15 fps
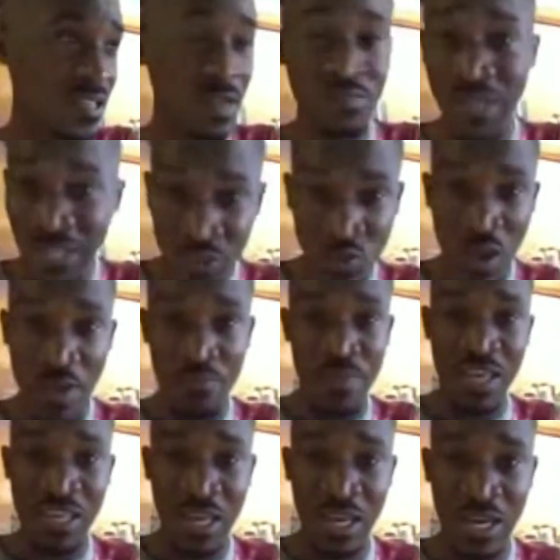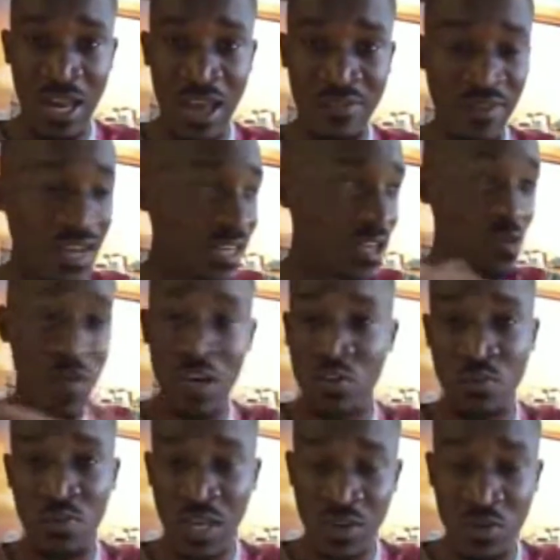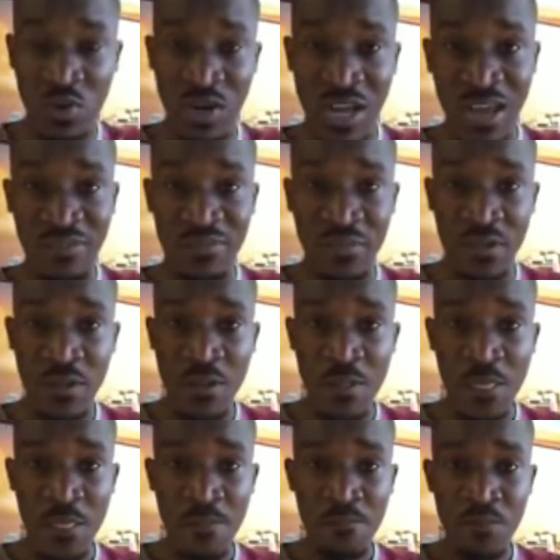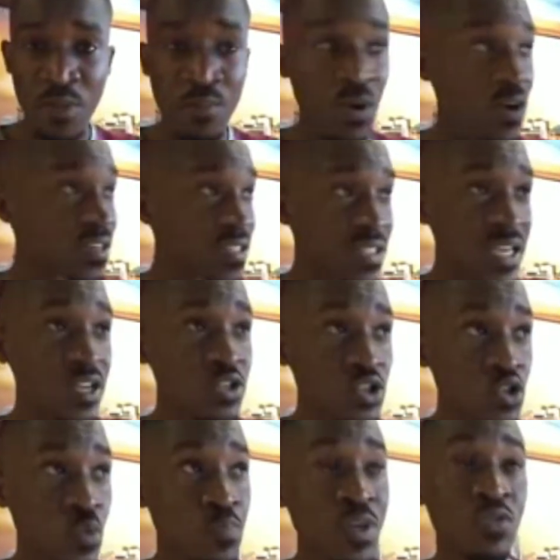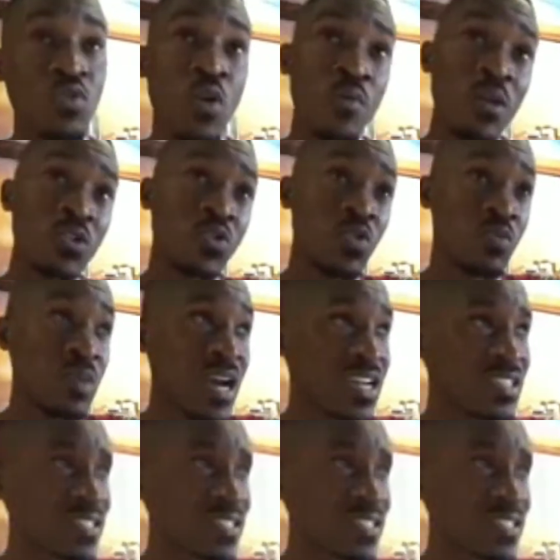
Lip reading: seeing them. That's why I'm making a live. I didn't want to make no live. But I was seeing stupid comments on